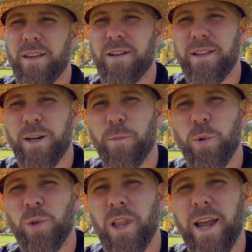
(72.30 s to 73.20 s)
The clear
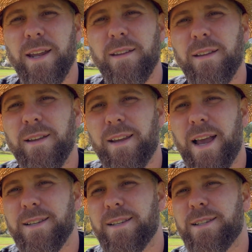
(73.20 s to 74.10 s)
moonlight
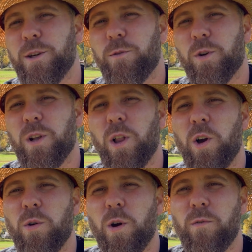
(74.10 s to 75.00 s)
casts a silver
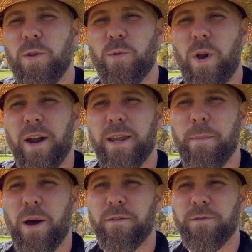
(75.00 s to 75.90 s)
glow over the Rocky
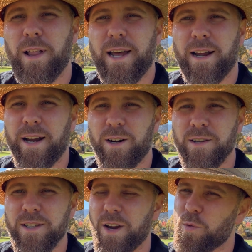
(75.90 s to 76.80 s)
Mountain
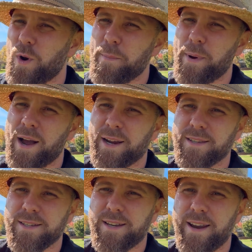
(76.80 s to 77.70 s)
Flatirons right
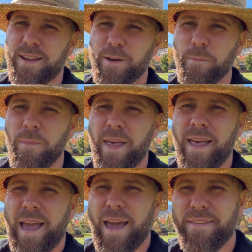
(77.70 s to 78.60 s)
behind the stadium,
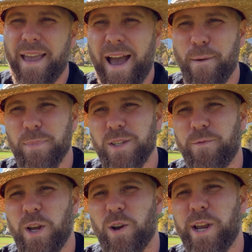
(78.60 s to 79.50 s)
and the
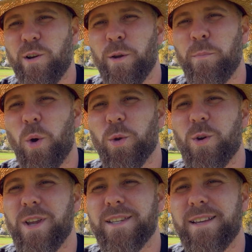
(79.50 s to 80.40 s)
atmosphere here in
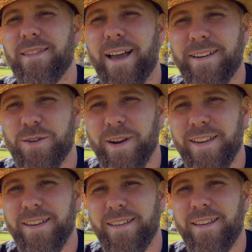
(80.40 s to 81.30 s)
Boulder is
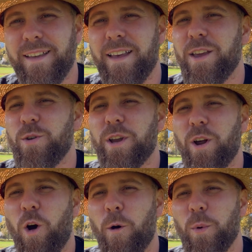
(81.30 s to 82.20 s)
electric. You
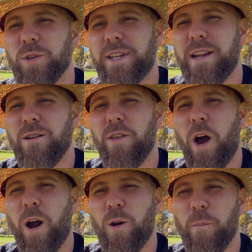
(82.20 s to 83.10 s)
can almost hear the
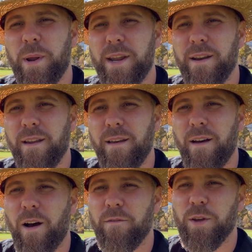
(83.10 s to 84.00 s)
heartbeat
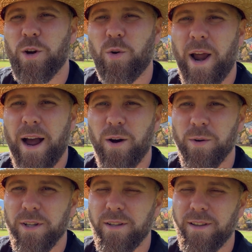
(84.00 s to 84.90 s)
of the
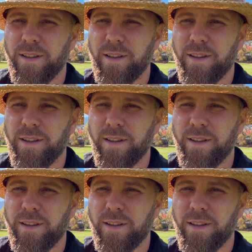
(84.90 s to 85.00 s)
crowd